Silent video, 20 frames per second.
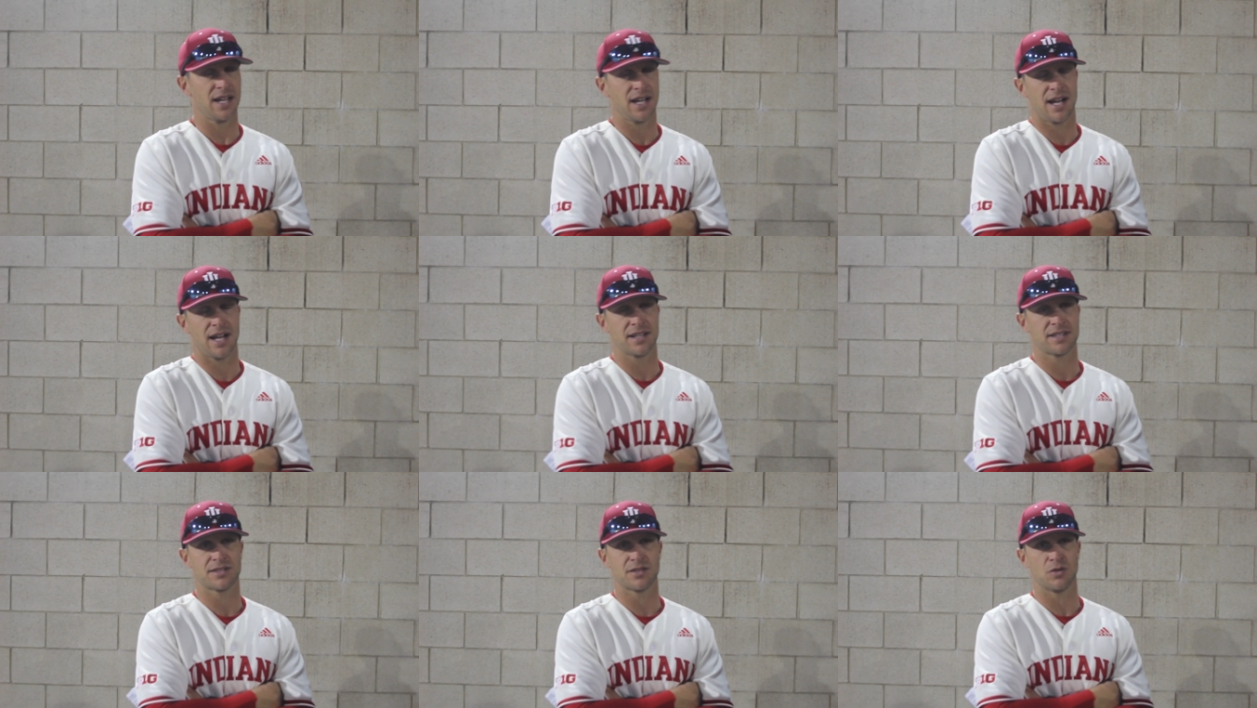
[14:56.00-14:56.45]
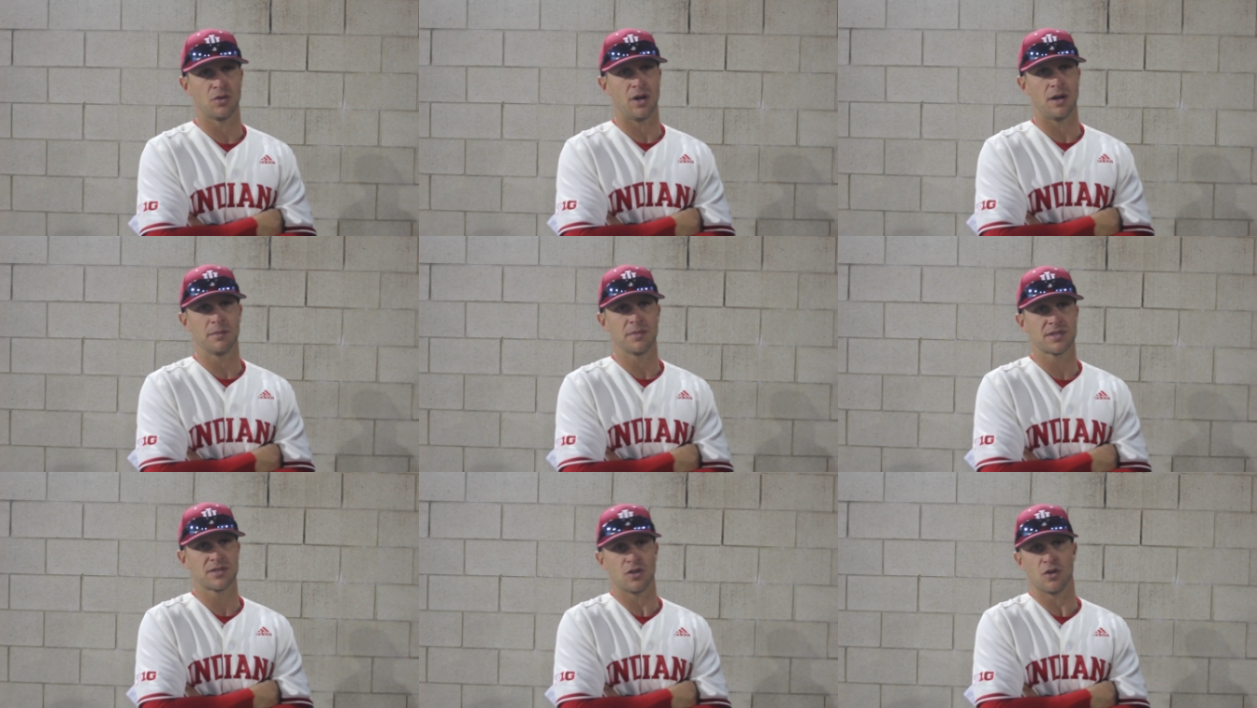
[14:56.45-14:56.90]

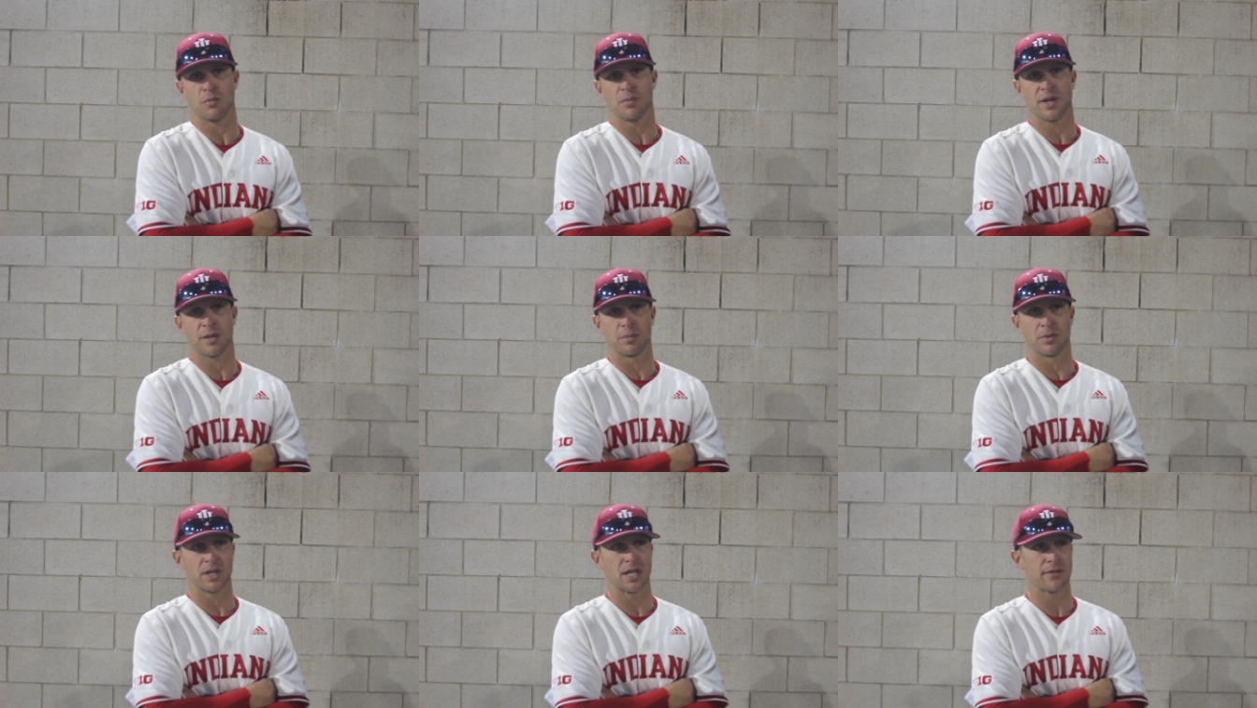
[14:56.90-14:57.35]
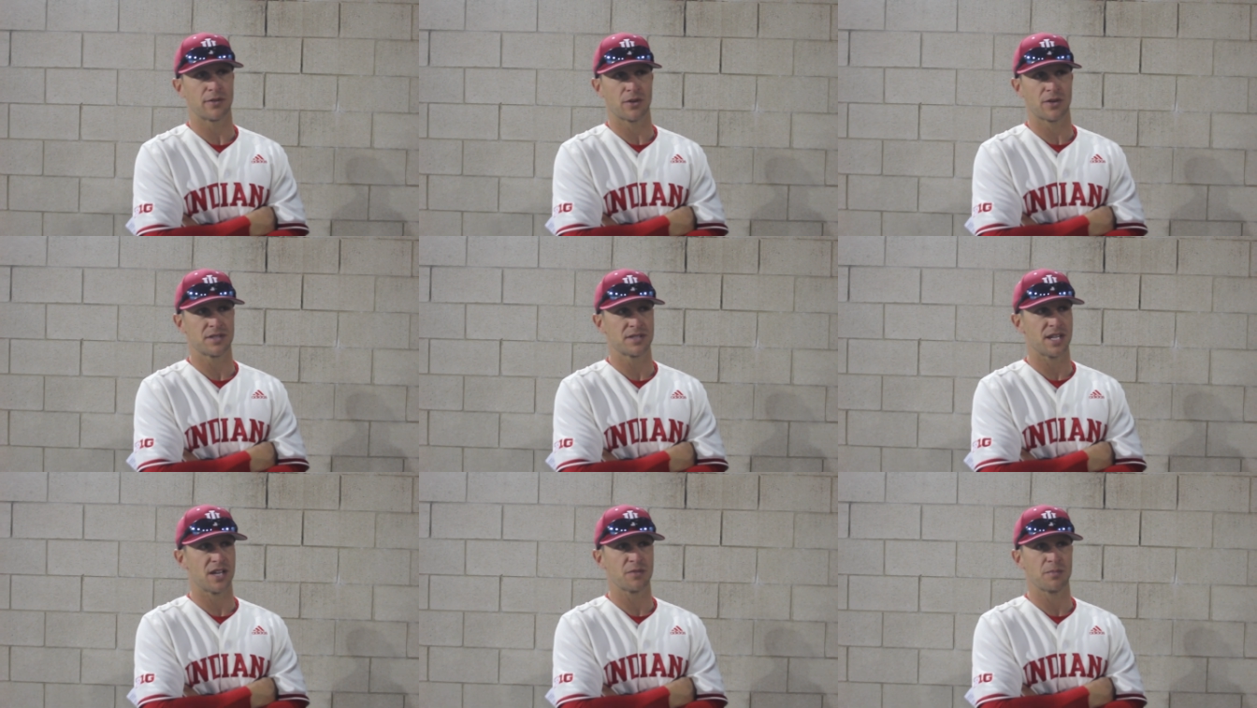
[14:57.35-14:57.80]
I'm still a big believer
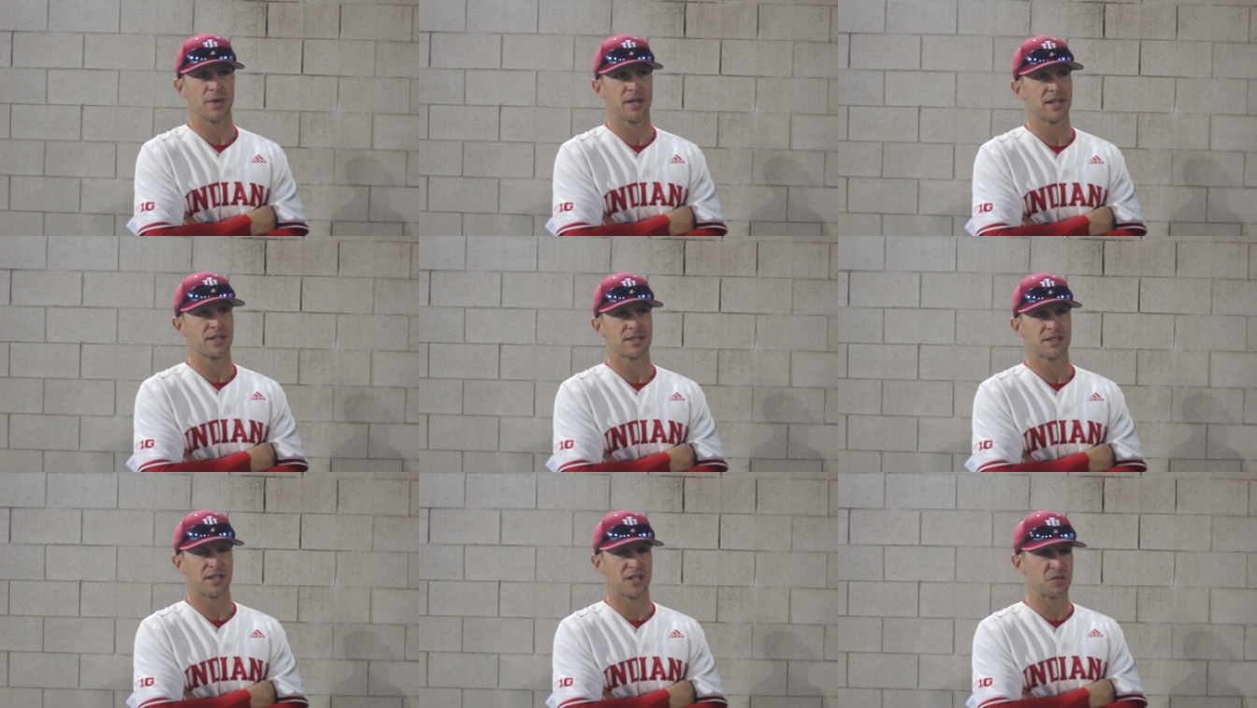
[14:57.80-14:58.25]
in Seth Bennis.